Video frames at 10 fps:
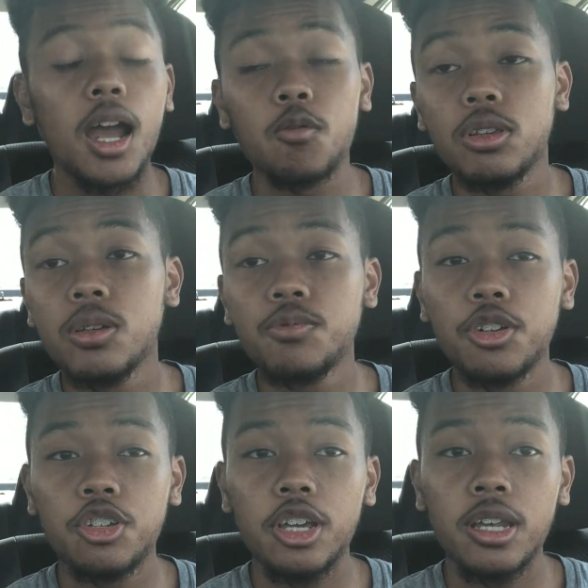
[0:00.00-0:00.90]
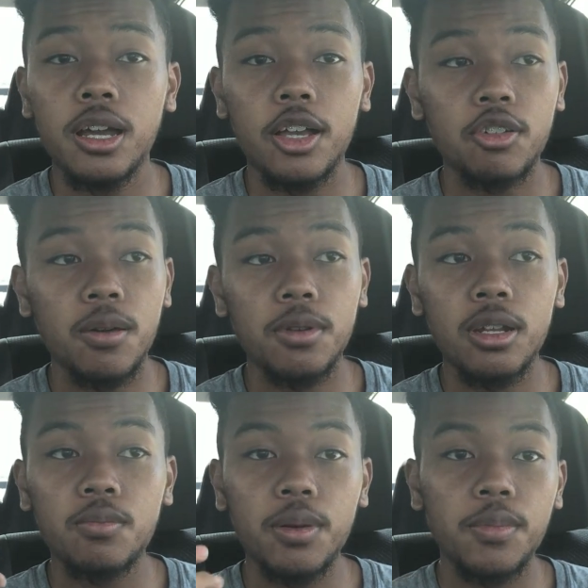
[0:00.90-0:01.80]
I really appreciate it. I drop
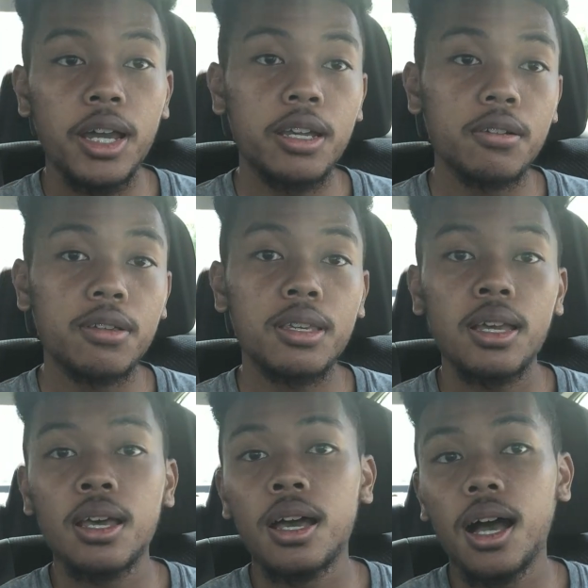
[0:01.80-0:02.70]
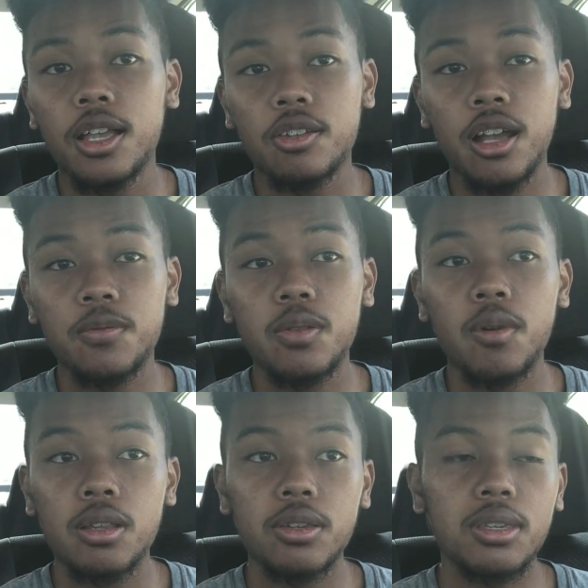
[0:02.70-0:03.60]
nothing but bangers. I'll drop
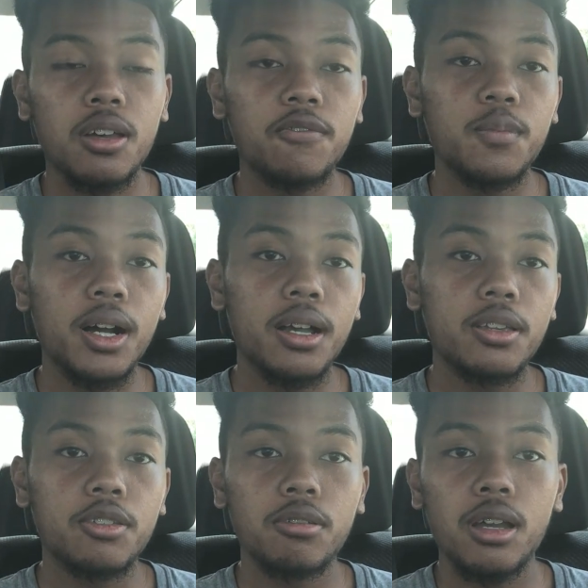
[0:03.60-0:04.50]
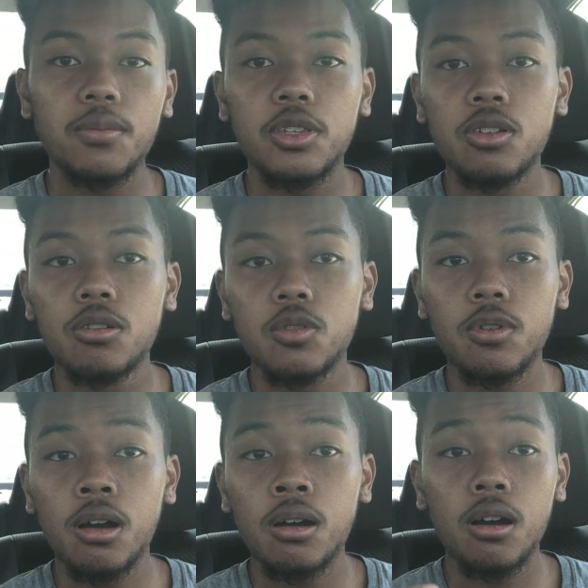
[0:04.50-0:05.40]
some other stuff on my Instagram too as
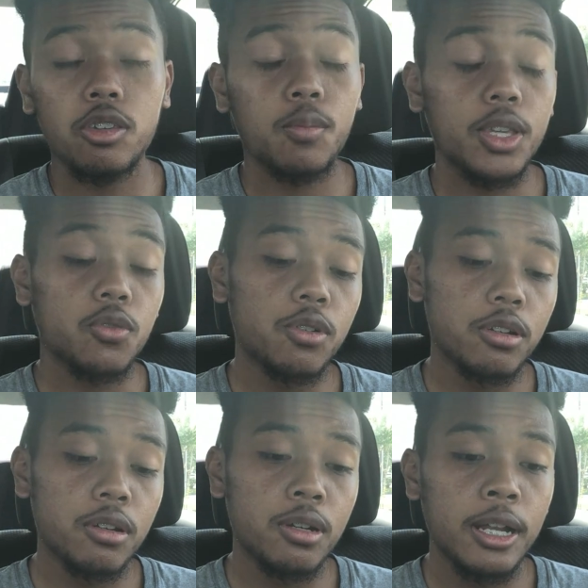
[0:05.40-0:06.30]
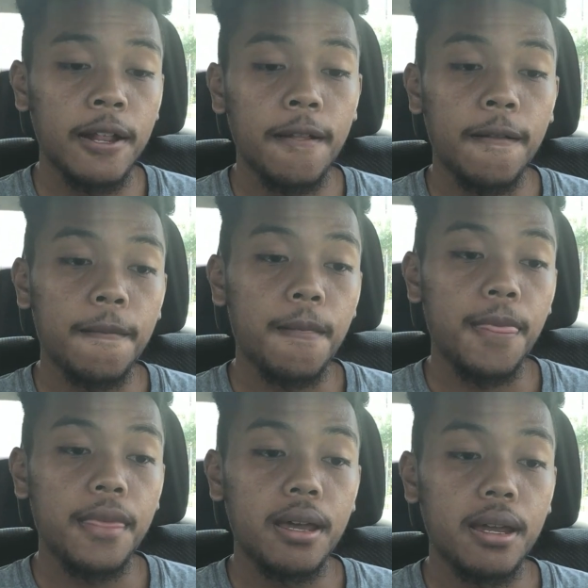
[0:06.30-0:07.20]
well, also my Twitter.
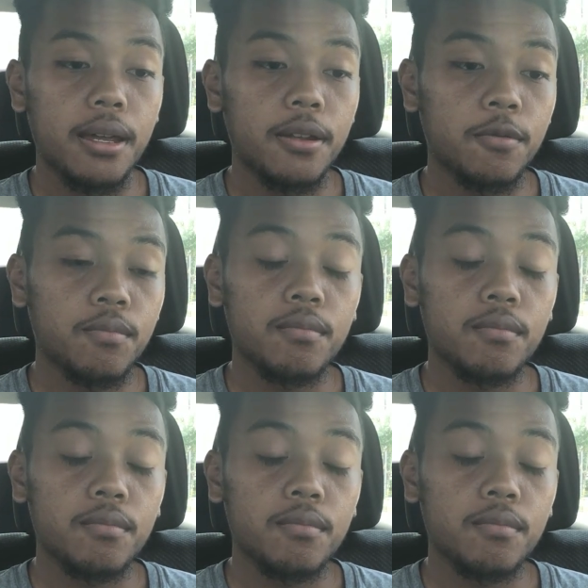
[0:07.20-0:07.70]
And